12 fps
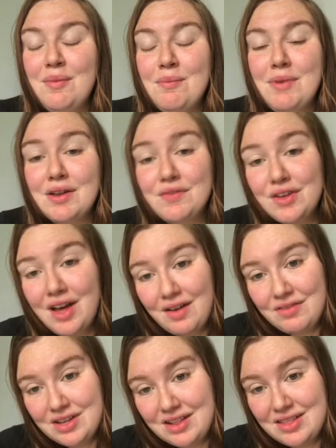But if you
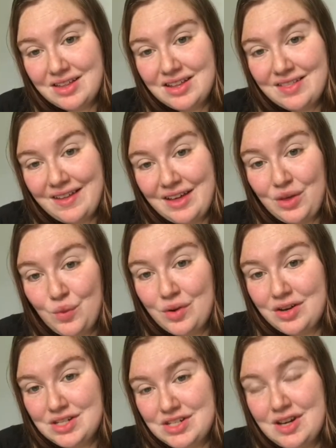have anything that you
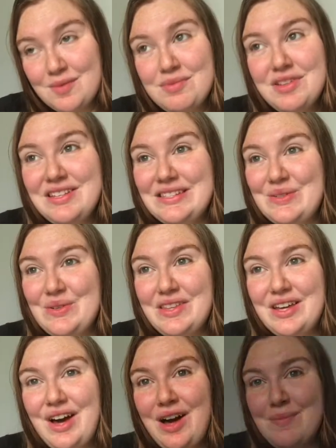want to share, please do in the
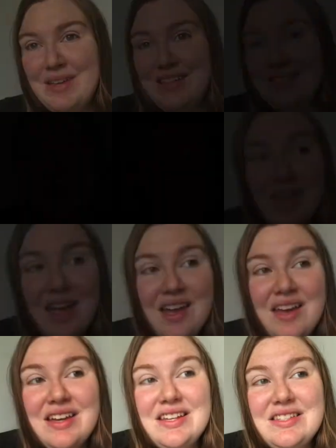comments.
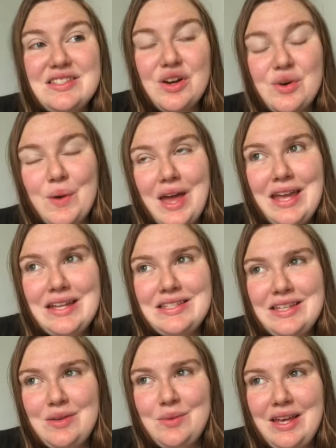So
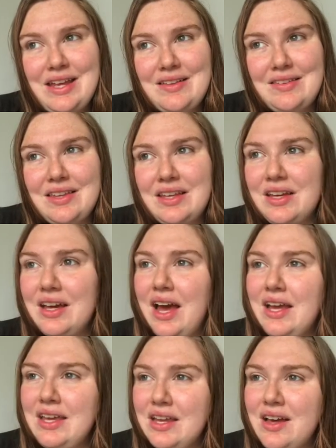18 weeks.
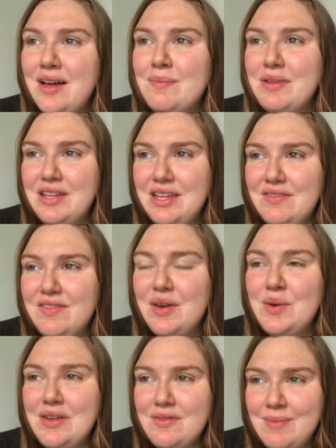I cannot believe that
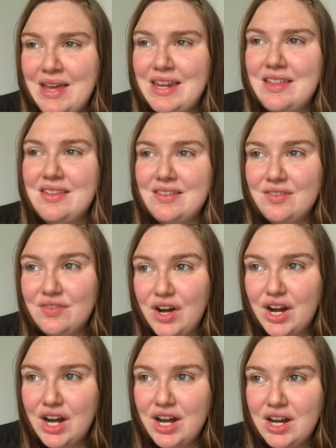we have made it this
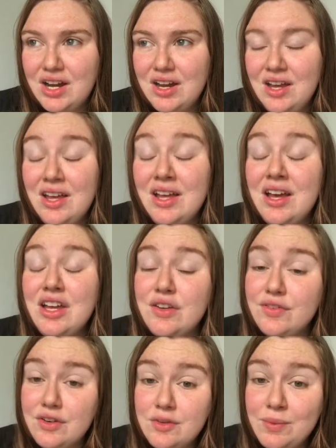far. Your
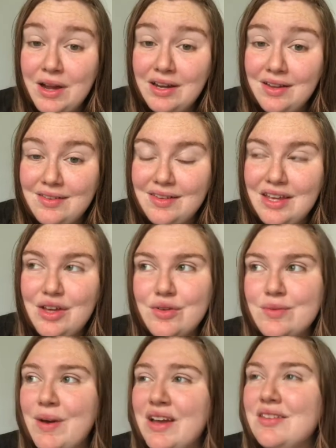first pregnancy
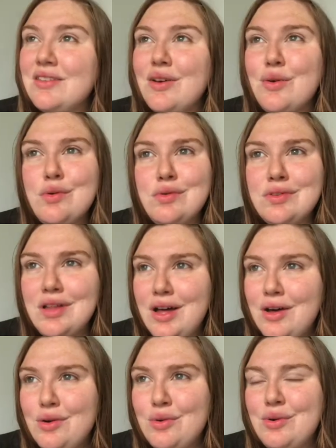goes by so
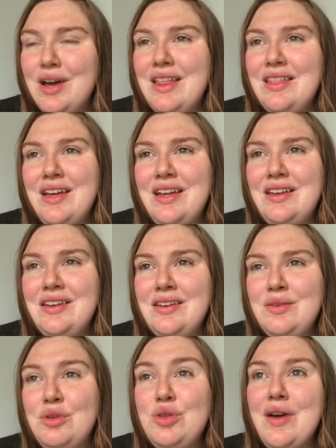slow, and then
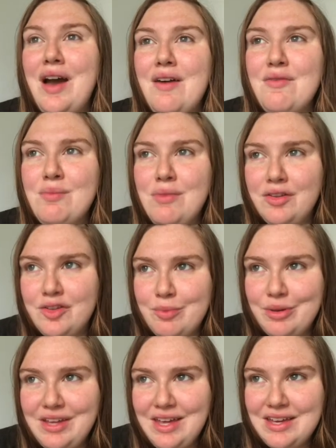when you have
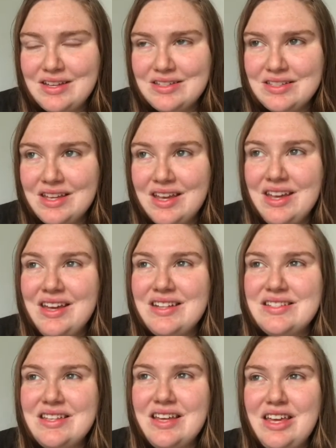multiple kids,
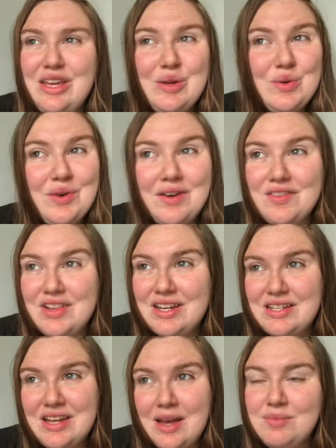it's like you don't have a lot
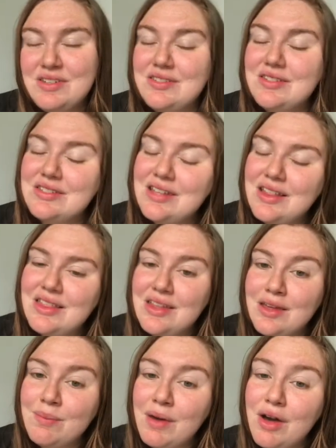of time just to sit and
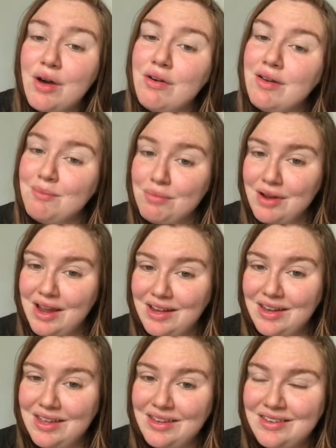think about, oh, I'm
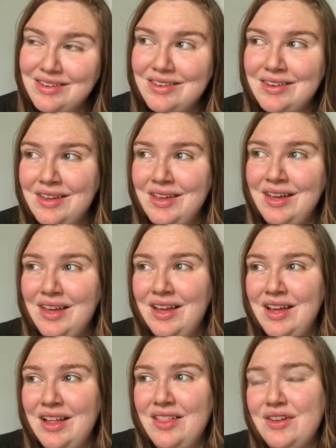pregnant and
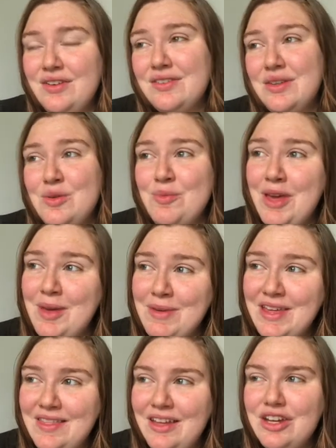there's a new
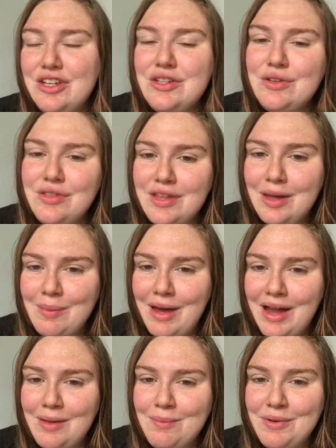baby in there. You do think
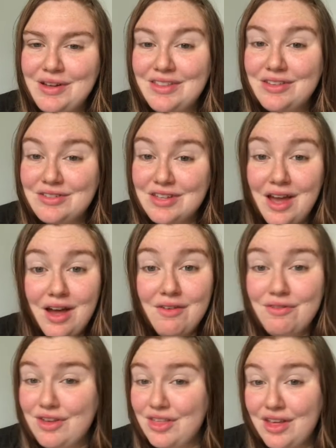about it, but there's
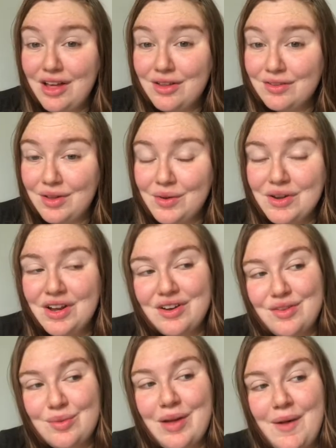everything else going on
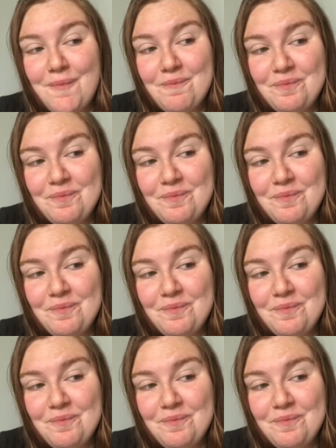as well.